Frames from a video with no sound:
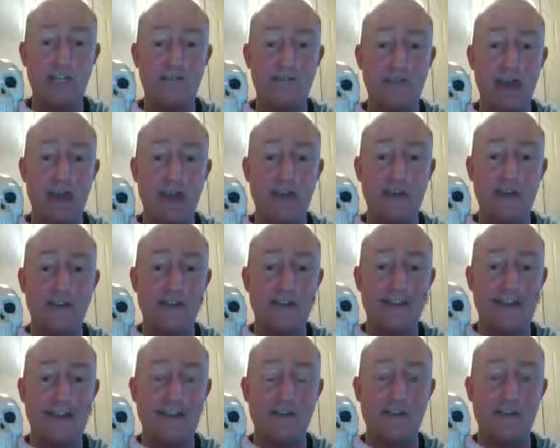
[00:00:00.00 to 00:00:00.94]

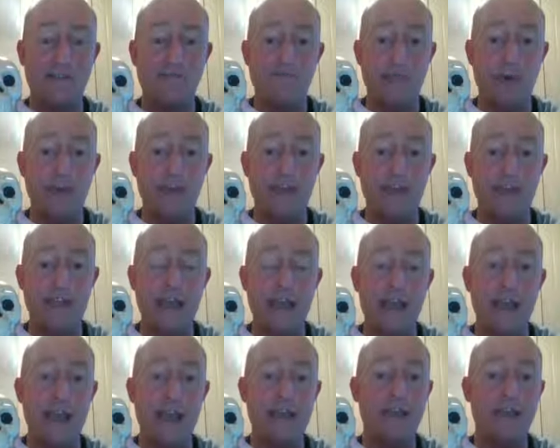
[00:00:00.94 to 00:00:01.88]
experiences, out of body
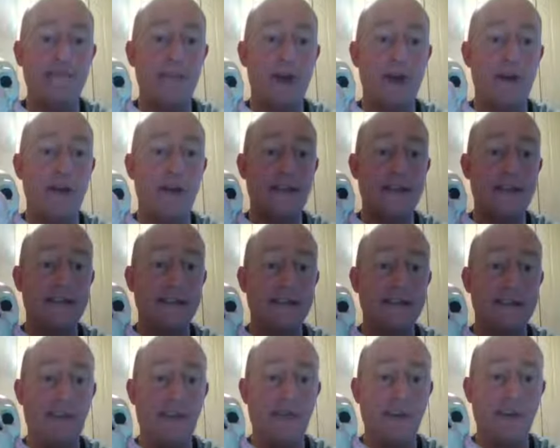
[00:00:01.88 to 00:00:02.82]
experiences,
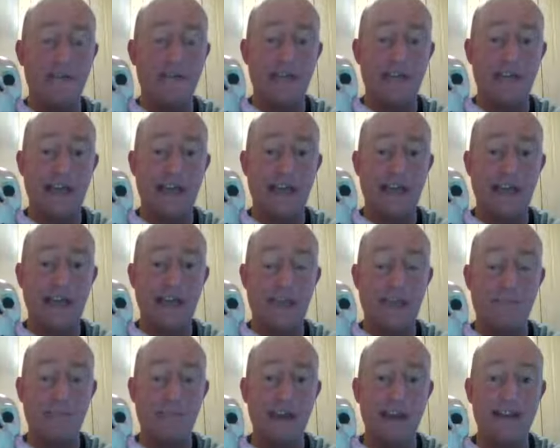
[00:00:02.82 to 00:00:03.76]
giving them a psychic
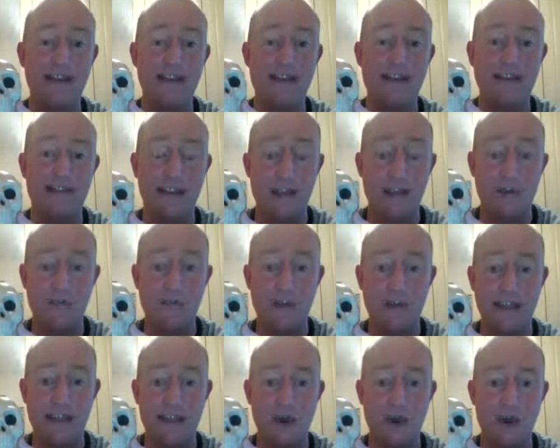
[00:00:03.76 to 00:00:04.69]
ability so they can
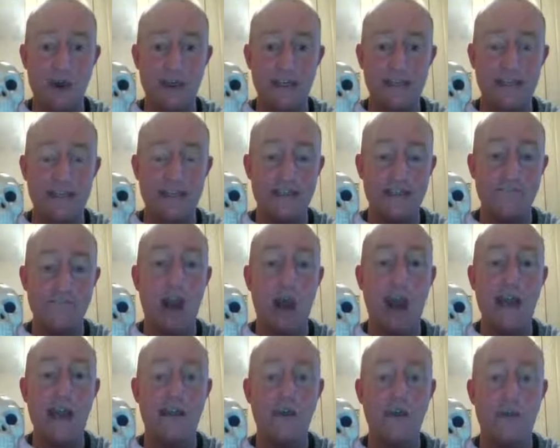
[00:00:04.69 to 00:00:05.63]
read the audience's
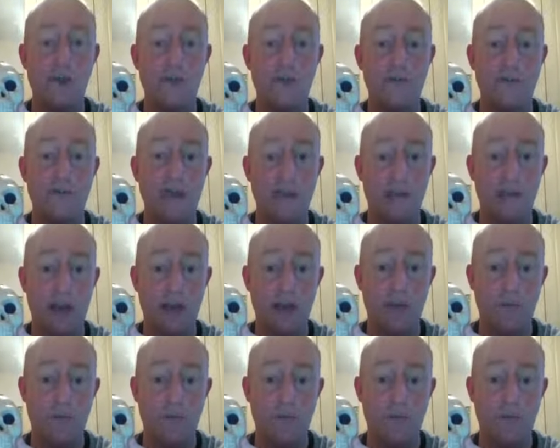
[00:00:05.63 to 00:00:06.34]
mind and contact their